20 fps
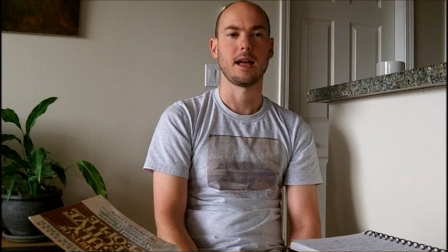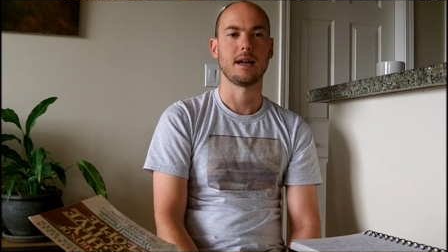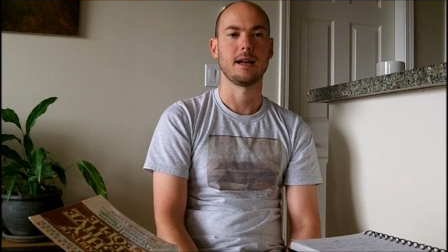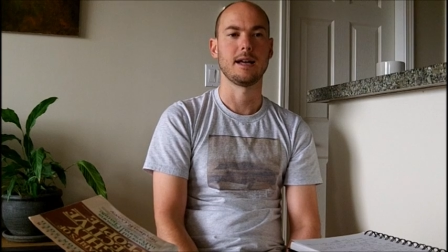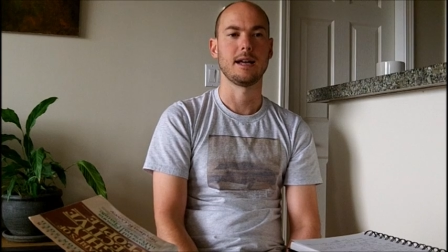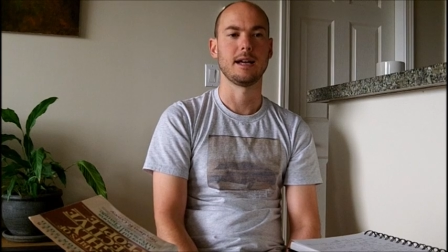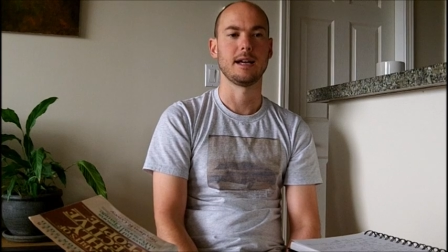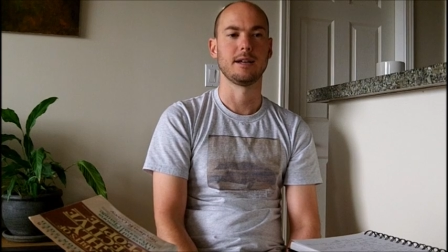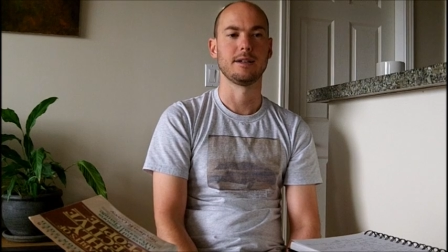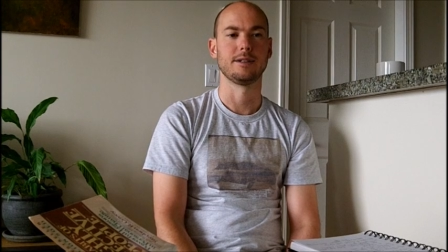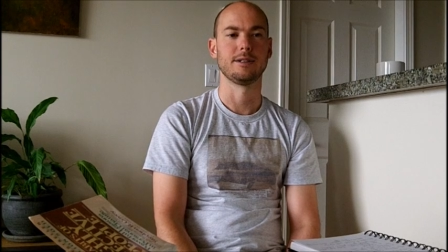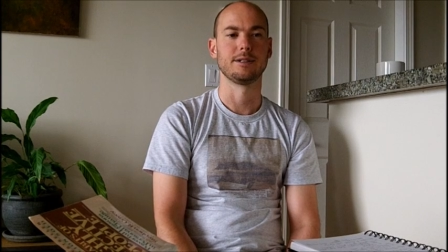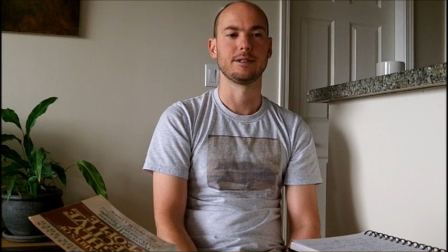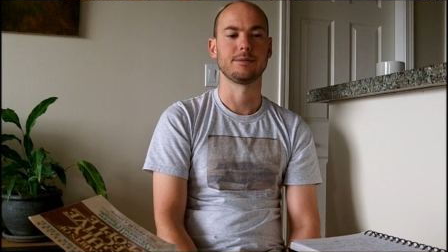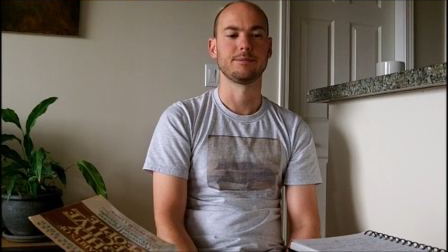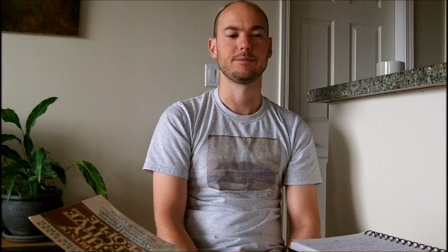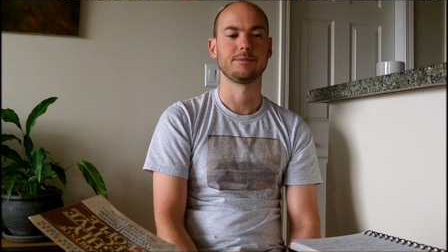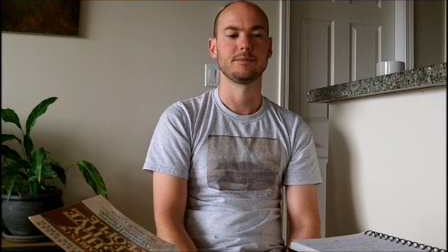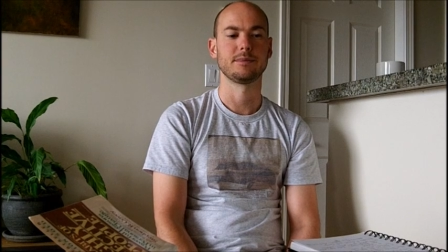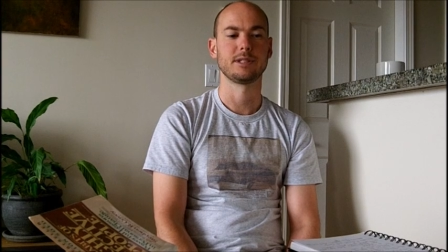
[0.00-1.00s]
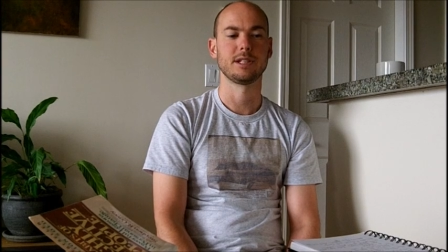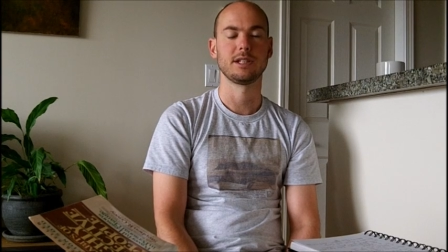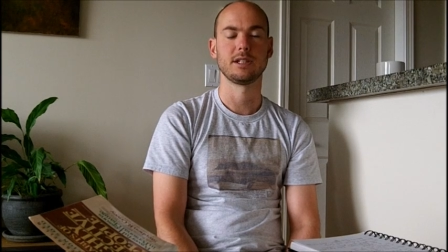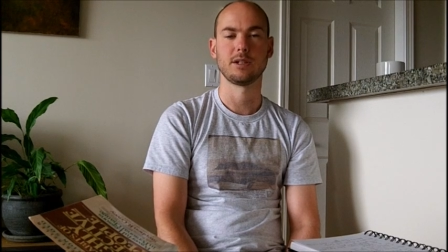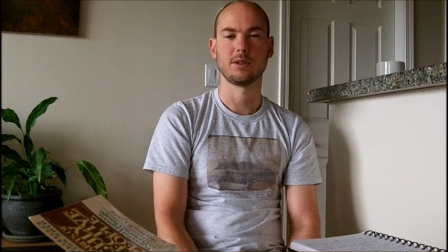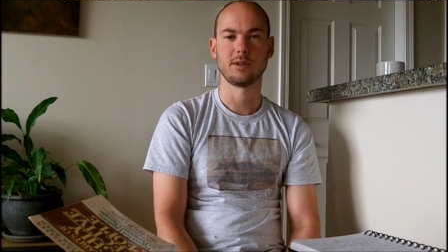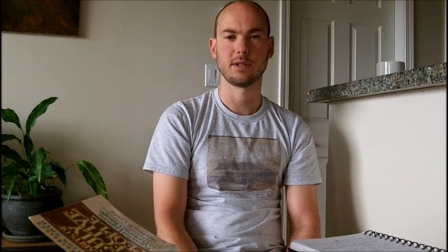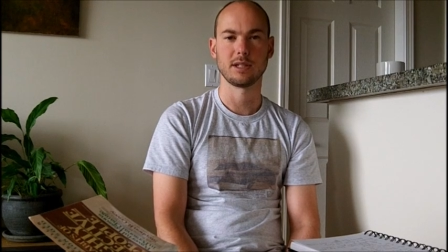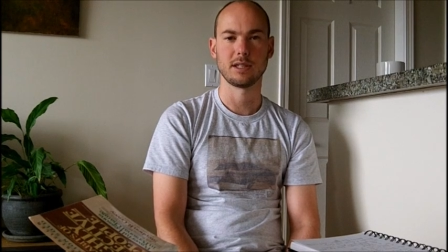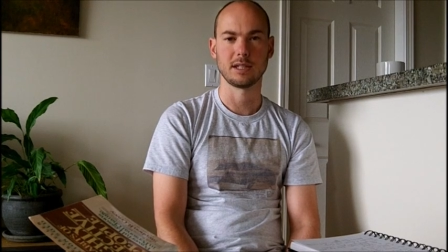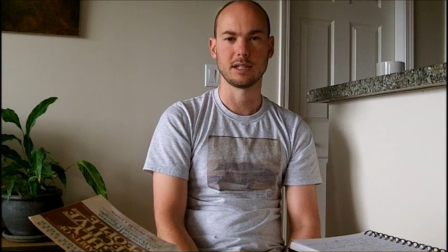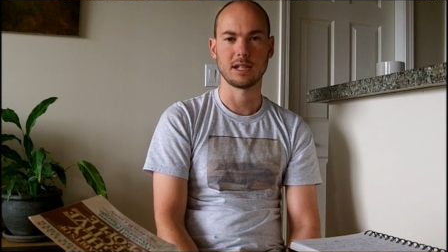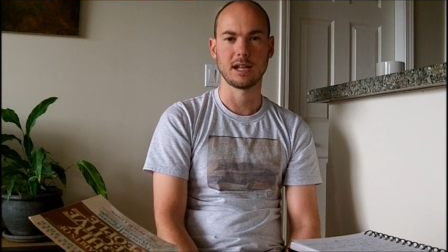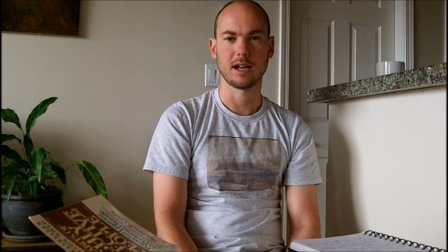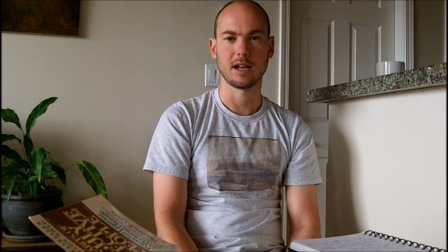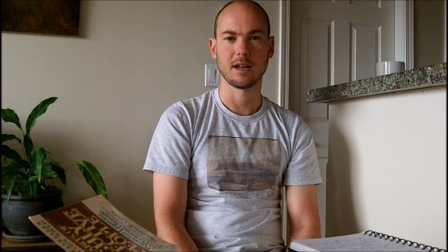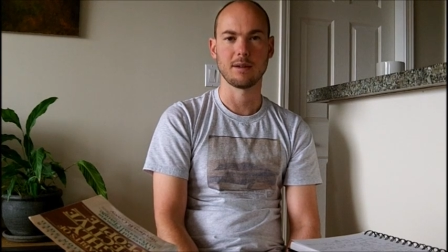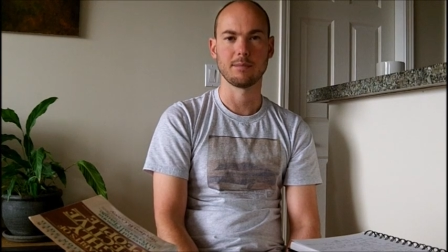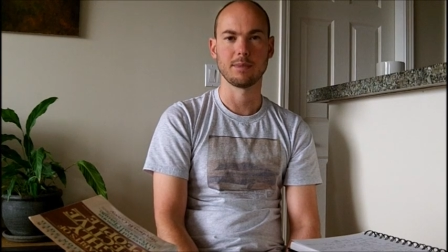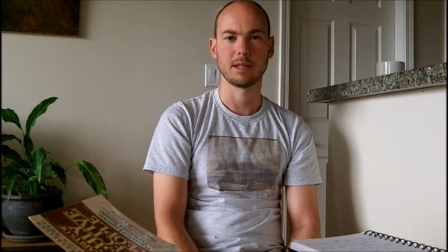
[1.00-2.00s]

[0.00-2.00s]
And didn't know it at the time,